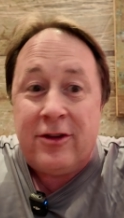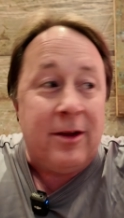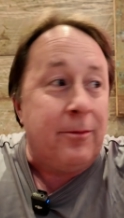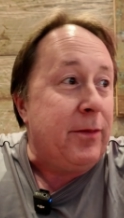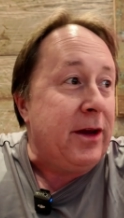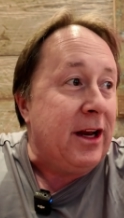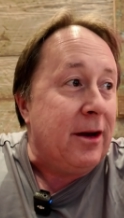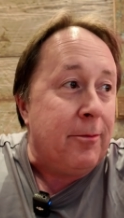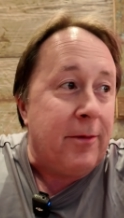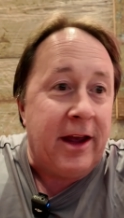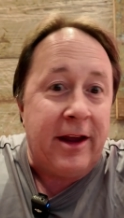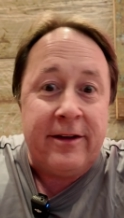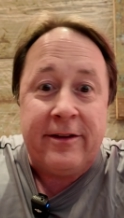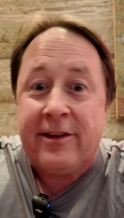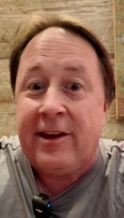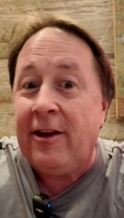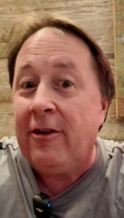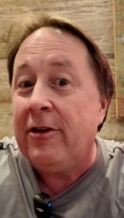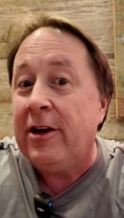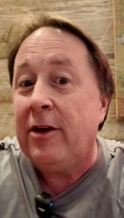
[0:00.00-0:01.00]
on the Beat a Man
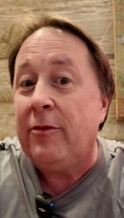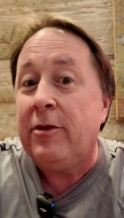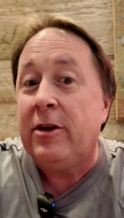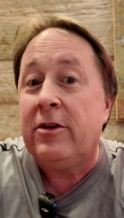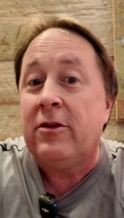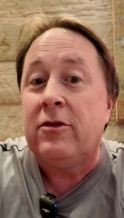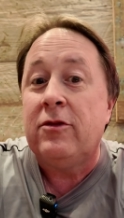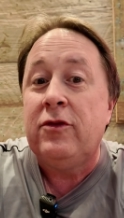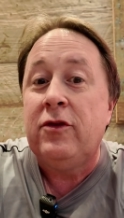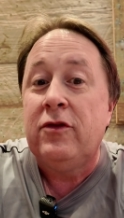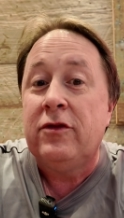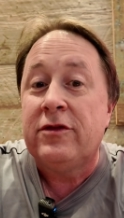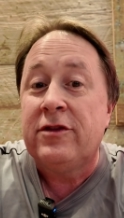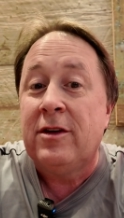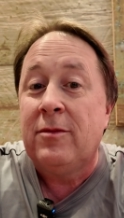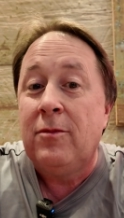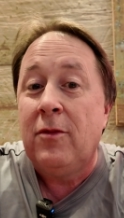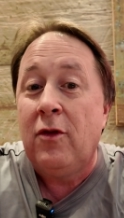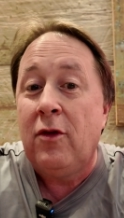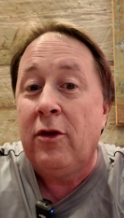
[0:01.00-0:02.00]
scale that we don't use
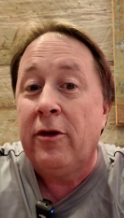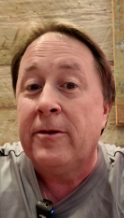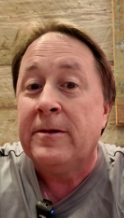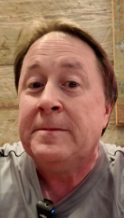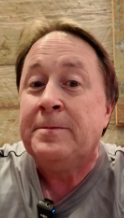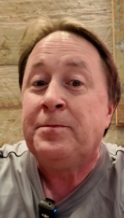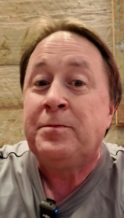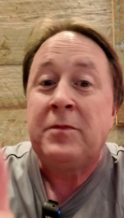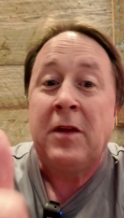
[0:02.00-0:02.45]
no more.